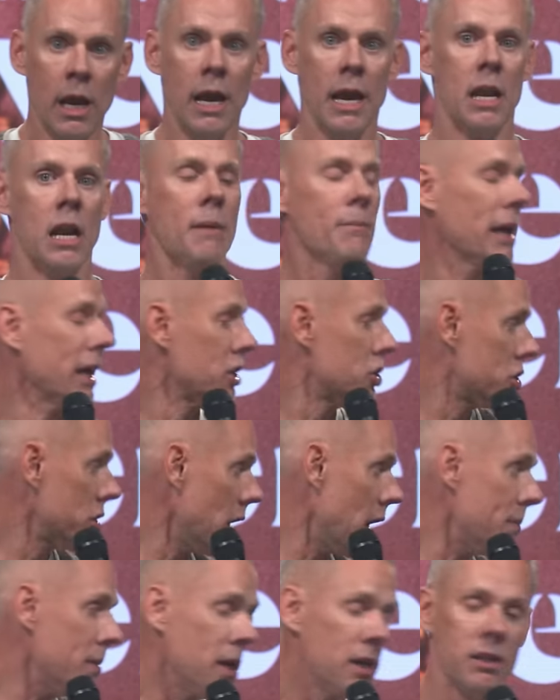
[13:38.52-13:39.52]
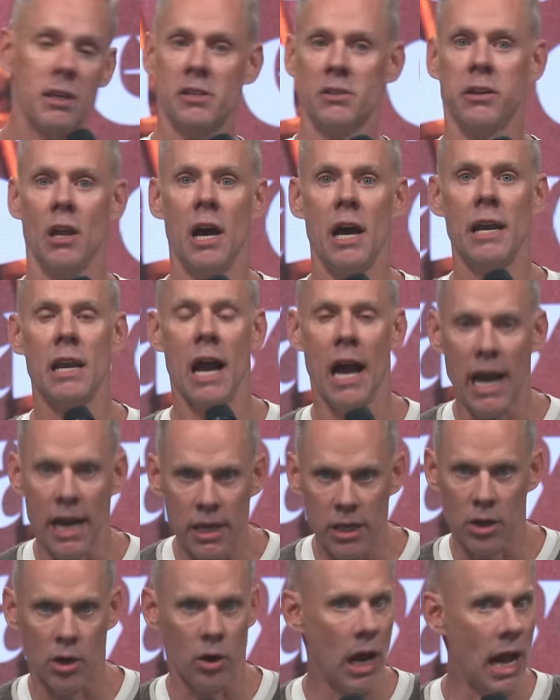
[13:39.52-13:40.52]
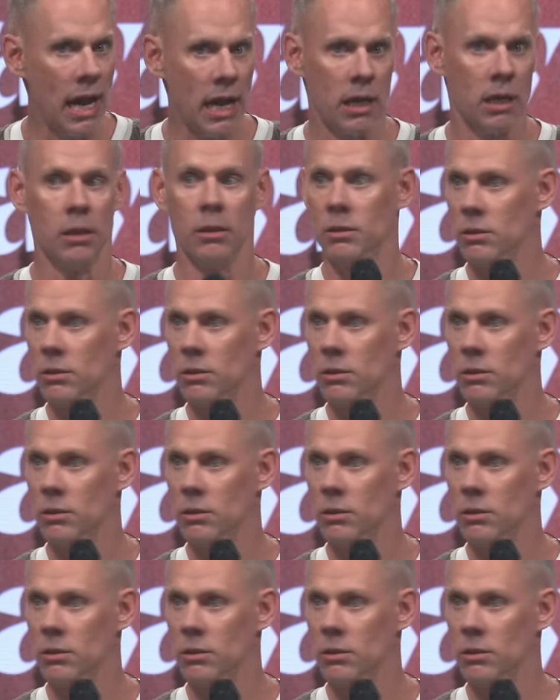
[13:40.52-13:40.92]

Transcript: And I'm like, should I be in this line? I, you know, I,